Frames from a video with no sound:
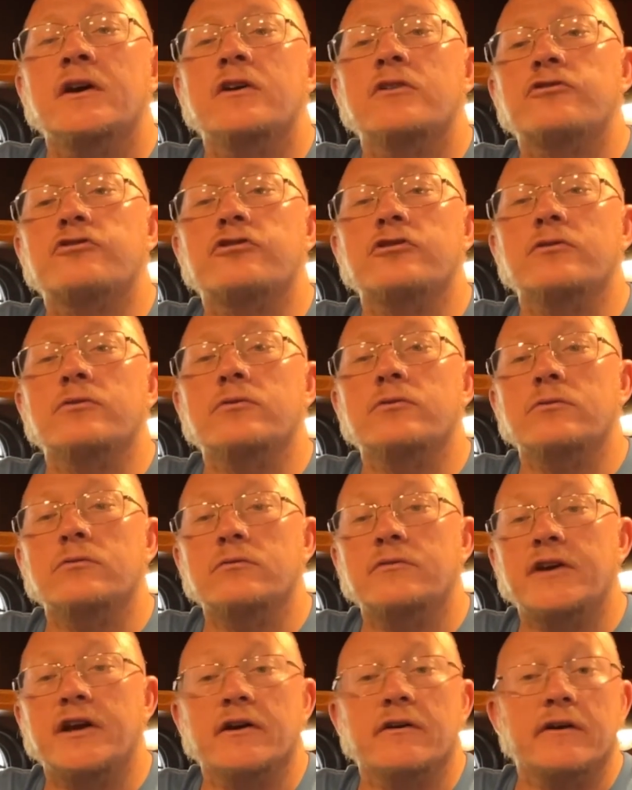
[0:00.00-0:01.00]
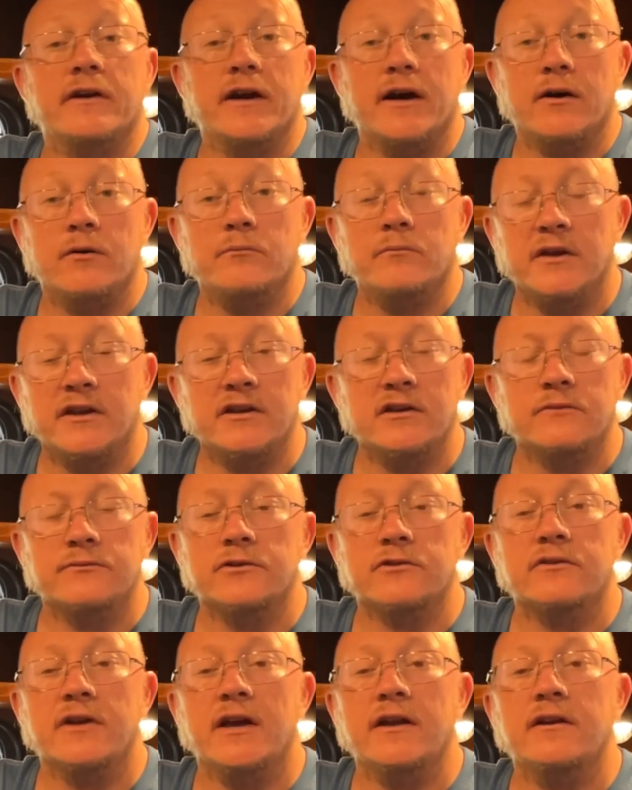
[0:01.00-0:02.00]
to carry out many of
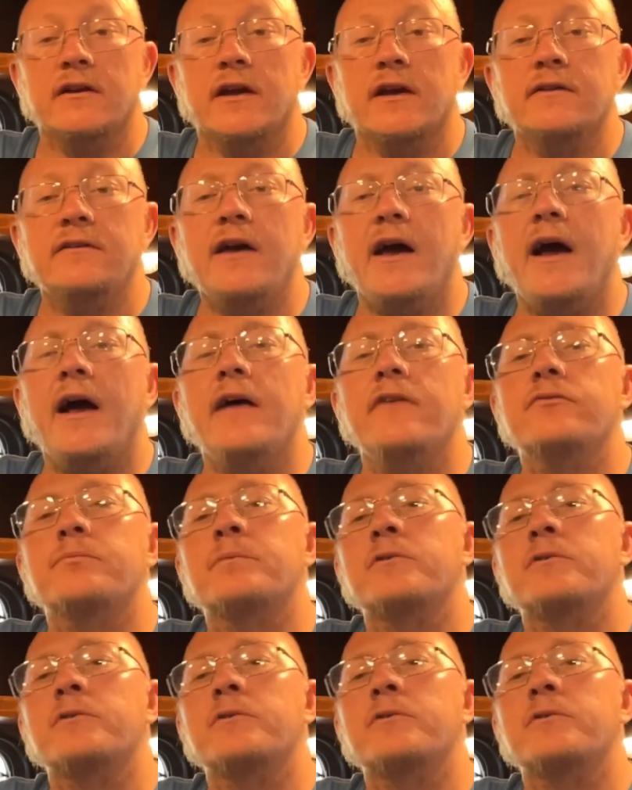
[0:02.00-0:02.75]
your day-to-day tasks,